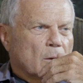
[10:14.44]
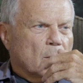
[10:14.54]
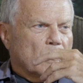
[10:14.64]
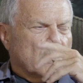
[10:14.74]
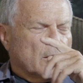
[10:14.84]

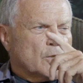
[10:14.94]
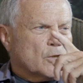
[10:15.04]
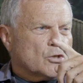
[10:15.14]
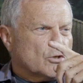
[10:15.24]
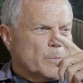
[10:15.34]
in
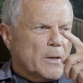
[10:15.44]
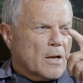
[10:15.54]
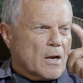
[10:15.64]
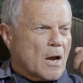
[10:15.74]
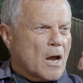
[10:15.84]
addition to
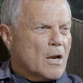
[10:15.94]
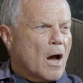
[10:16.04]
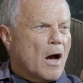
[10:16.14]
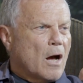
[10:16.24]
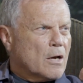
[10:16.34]
being an
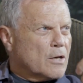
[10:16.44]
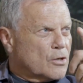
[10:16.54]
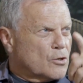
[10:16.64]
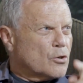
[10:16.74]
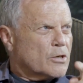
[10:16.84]
Aga
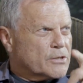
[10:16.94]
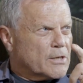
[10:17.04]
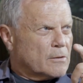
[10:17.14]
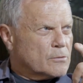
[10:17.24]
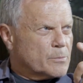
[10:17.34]
cooker
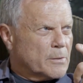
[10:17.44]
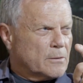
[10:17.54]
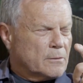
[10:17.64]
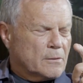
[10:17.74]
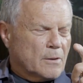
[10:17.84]

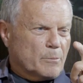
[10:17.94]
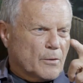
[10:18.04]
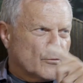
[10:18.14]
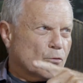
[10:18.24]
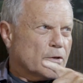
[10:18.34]
salesman
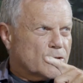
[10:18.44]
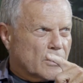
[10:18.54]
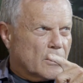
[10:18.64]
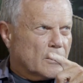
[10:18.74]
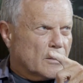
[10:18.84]
before he
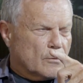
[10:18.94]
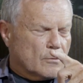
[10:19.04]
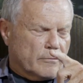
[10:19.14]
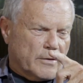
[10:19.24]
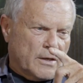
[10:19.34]
started
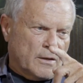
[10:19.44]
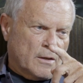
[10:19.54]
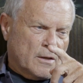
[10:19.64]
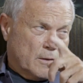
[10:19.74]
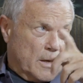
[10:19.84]
Ogilvy
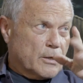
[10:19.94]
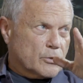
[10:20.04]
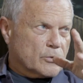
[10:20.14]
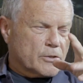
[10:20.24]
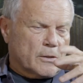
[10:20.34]

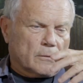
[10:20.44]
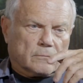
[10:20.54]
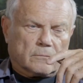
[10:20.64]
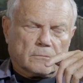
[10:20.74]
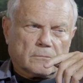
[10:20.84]
Agency,
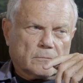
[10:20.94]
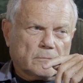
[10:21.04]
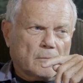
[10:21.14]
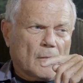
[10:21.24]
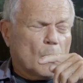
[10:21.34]

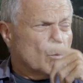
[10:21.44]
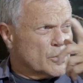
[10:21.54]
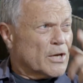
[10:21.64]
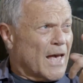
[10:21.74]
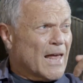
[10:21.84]

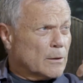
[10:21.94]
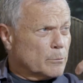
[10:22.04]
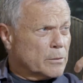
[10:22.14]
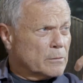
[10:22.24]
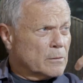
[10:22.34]
was at
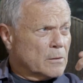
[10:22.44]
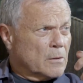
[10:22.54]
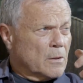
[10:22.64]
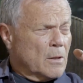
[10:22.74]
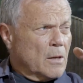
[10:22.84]
Gallup.
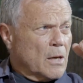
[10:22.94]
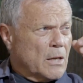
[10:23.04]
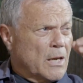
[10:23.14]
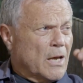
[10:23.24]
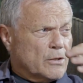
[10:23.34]

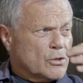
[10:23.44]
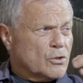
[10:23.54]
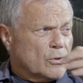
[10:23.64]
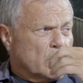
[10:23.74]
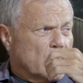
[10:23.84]
And he
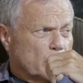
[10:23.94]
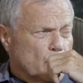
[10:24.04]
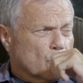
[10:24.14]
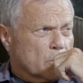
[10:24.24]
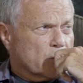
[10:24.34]
understood the
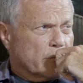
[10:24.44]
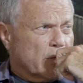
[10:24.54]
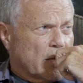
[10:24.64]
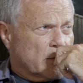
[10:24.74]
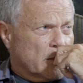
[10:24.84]
importance of
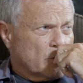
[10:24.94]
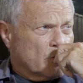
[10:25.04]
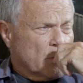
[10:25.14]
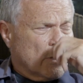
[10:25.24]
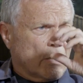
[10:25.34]
data.
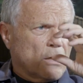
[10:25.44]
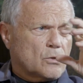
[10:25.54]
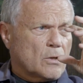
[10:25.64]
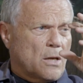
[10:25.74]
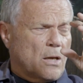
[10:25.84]
And
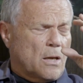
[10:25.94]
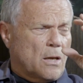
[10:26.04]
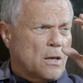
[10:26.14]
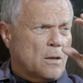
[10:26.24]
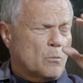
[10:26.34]

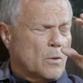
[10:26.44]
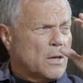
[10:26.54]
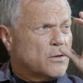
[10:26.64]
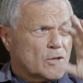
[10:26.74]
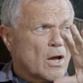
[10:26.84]

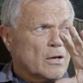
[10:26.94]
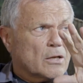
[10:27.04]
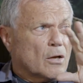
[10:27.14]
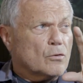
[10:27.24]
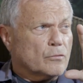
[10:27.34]
he
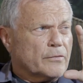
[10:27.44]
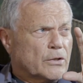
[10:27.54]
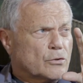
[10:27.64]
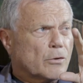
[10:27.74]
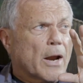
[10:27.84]
started Ogilvy
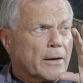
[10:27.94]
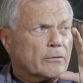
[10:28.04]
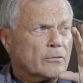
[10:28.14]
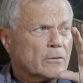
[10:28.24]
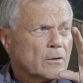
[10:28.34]

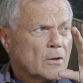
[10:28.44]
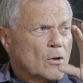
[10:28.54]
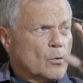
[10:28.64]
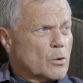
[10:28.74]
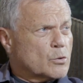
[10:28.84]
Direct, which